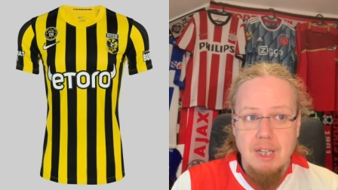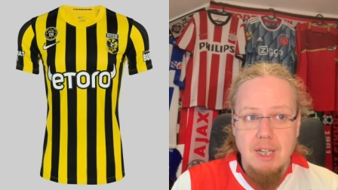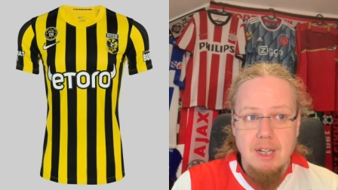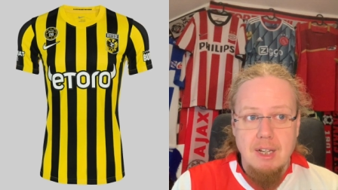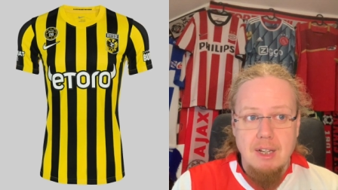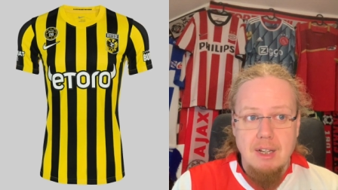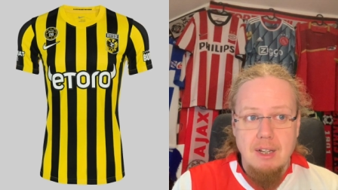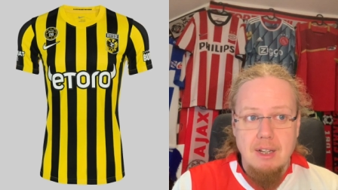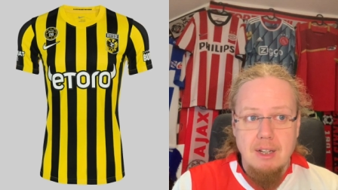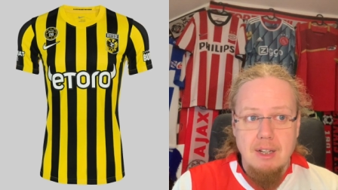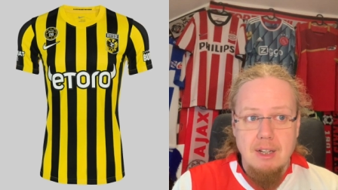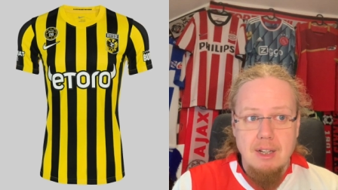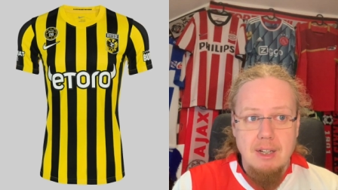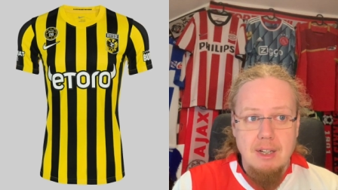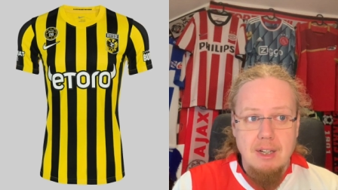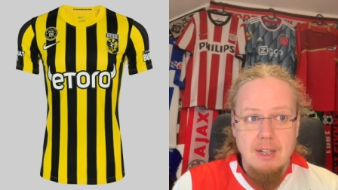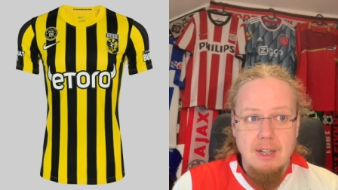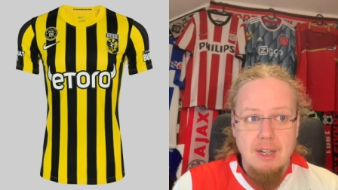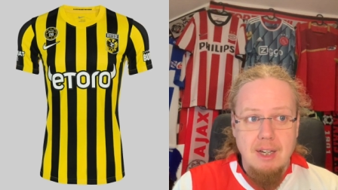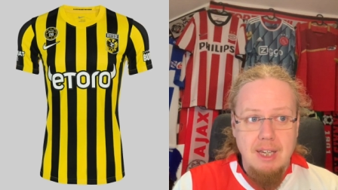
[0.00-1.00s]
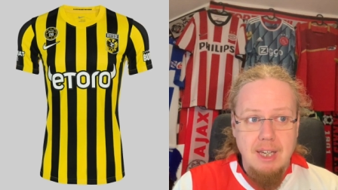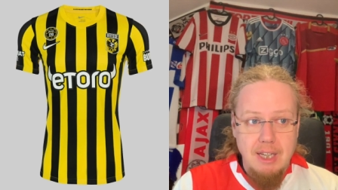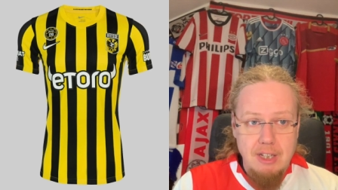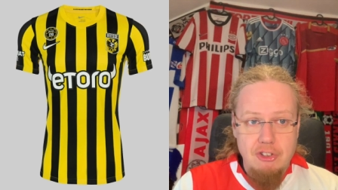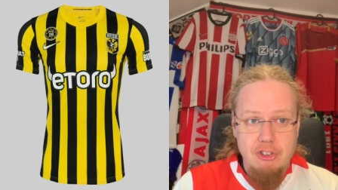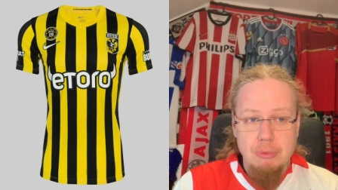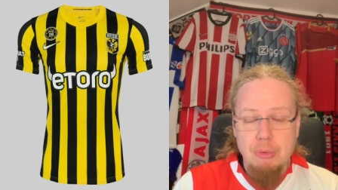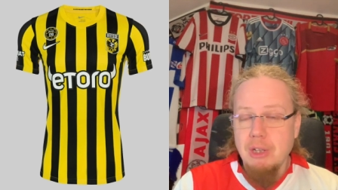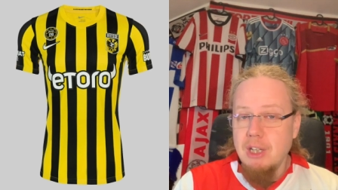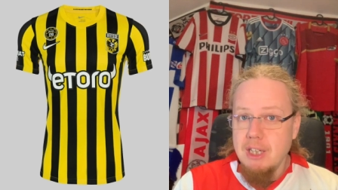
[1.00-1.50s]
Uh, I
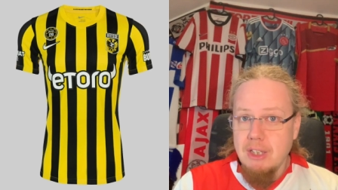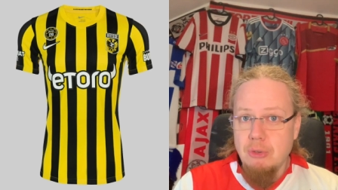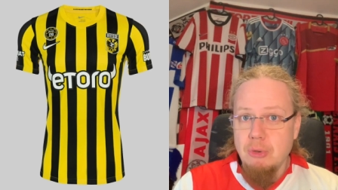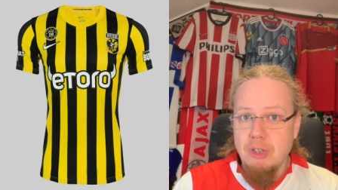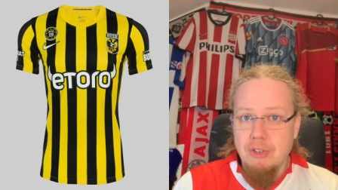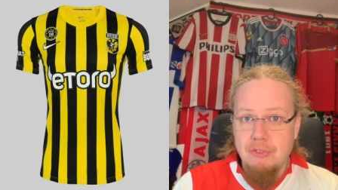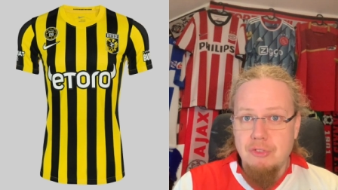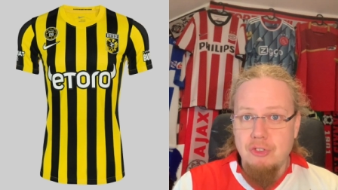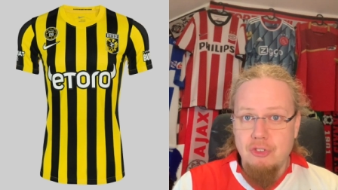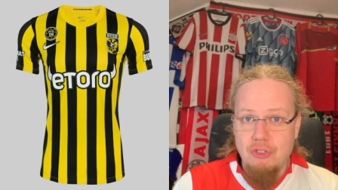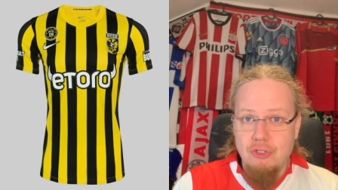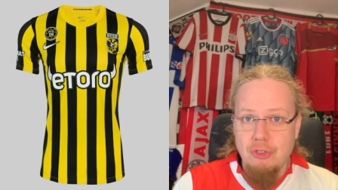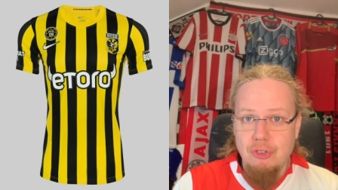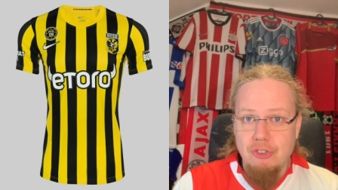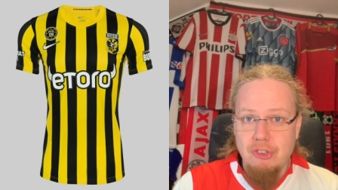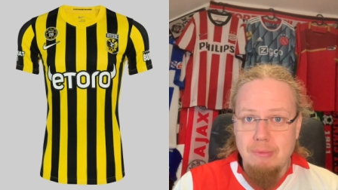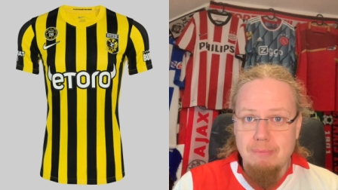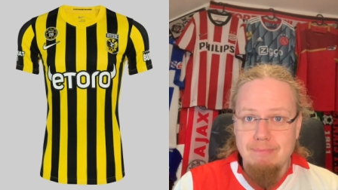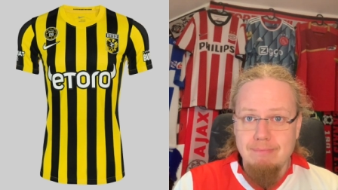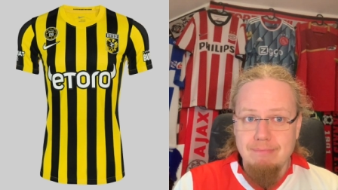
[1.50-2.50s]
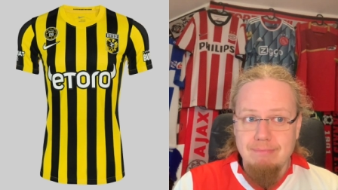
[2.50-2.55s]
actually would like to have this jersey.